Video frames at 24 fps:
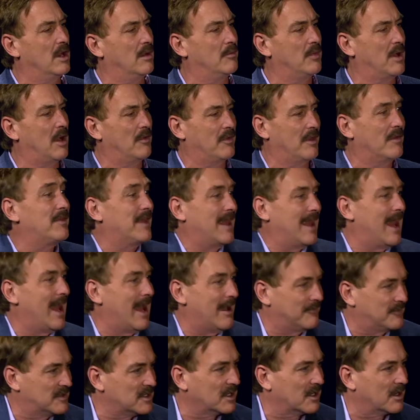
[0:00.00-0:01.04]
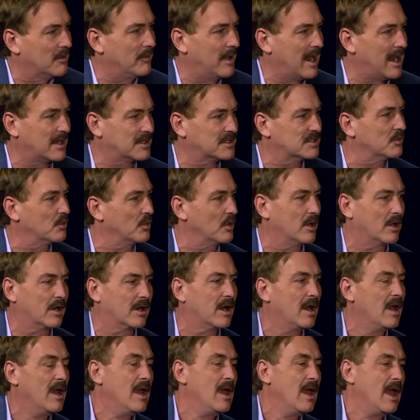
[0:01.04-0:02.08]
about that they have to come back to work.
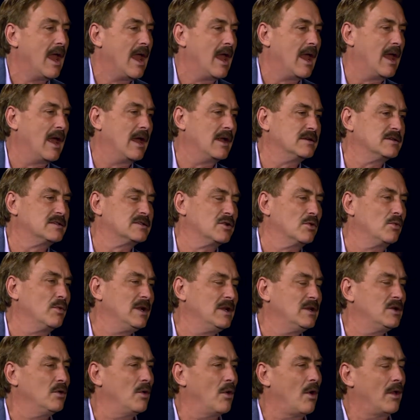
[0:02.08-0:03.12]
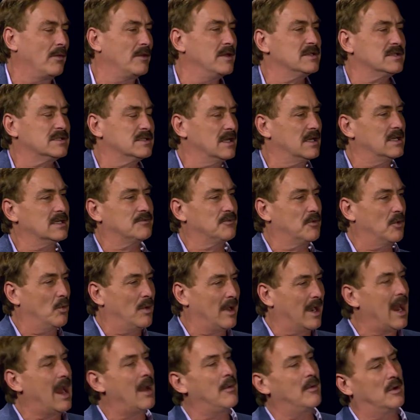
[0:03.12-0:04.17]
And so we do all these things for
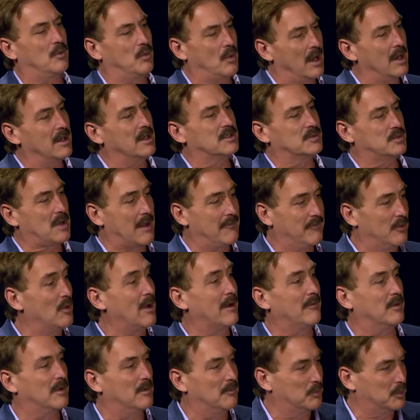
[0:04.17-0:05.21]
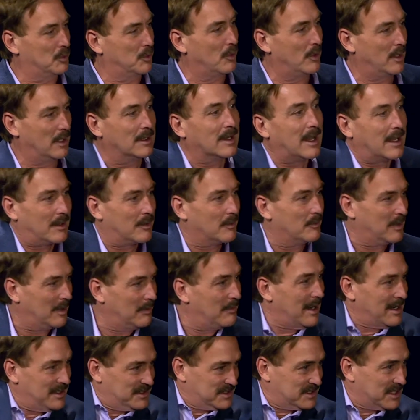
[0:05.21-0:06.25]
what I would want is I view every employee like it'd be
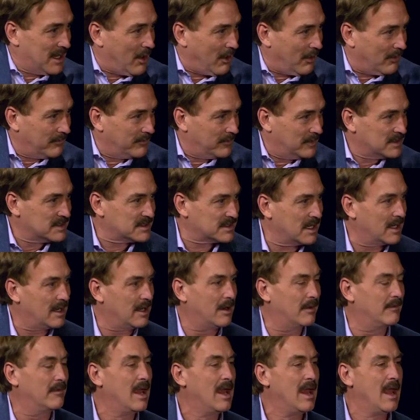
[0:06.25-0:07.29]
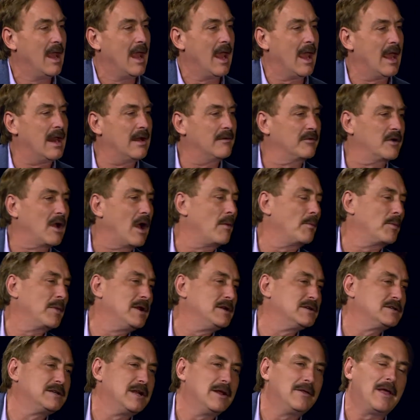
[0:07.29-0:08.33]
myself. Just say, you know. And if
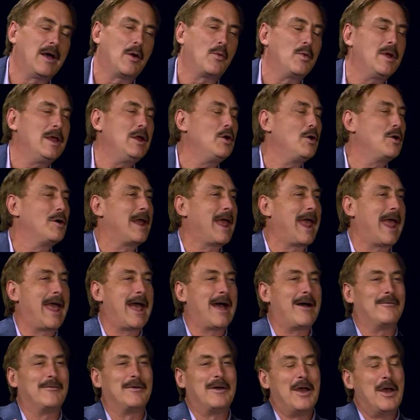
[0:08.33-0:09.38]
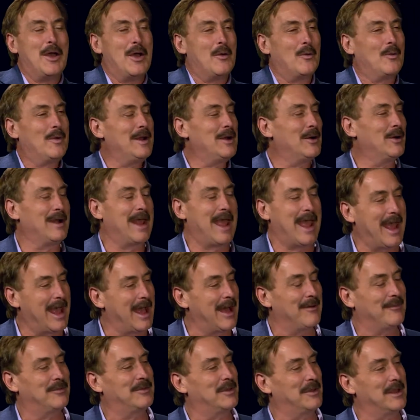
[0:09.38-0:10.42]
companies did that, we don't
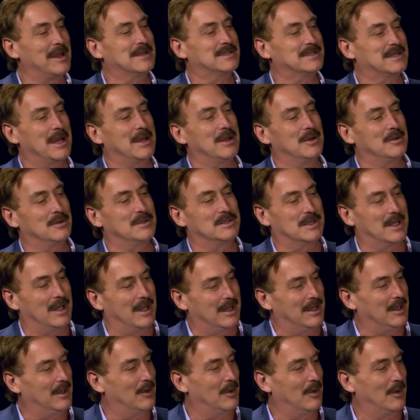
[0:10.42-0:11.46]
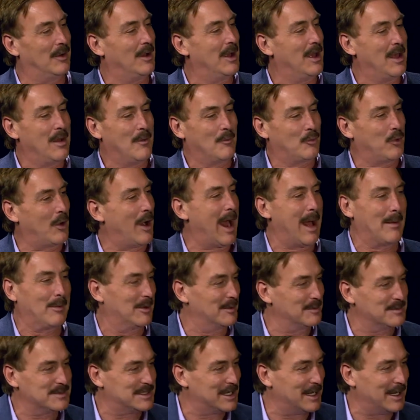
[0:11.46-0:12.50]
have things I used to, like, you know,
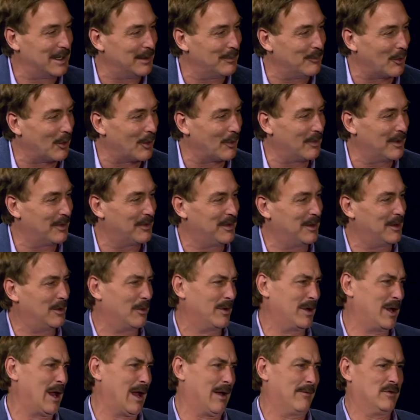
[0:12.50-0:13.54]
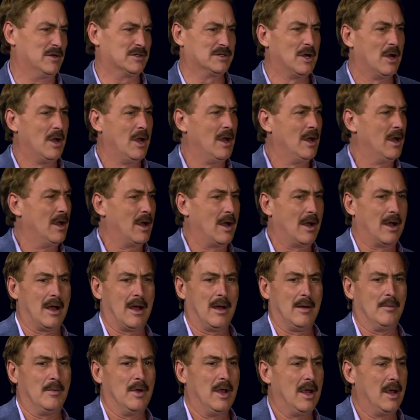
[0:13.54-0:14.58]
problems anymore with, you know, you have this,
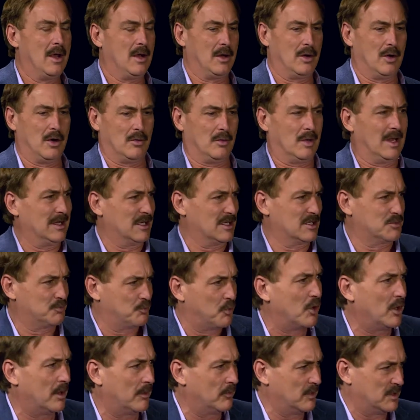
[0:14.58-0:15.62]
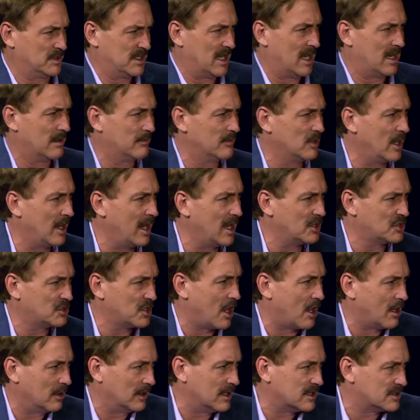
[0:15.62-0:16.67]
you know, well, let's send them to
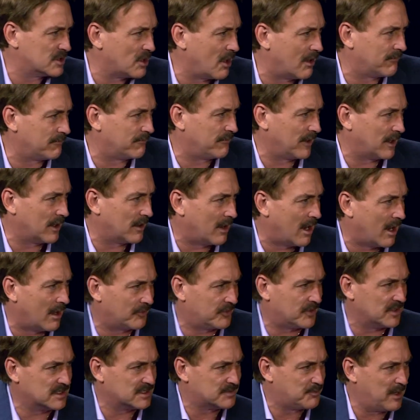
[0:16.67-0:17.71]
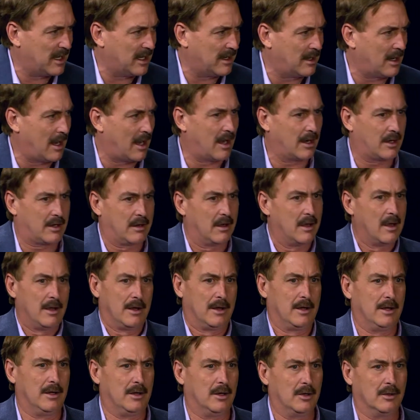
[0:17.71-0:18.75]
HR. Let's all figure out this big,
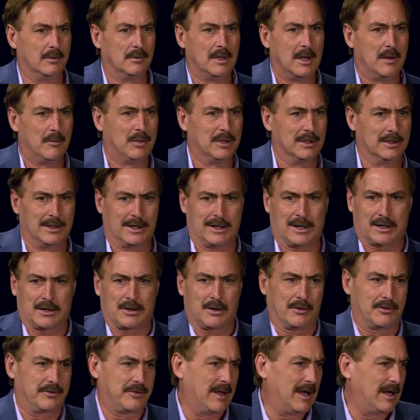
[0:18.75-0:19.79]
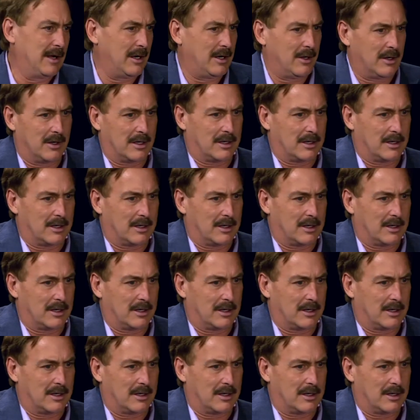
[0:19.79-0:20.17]
you know, political thing here,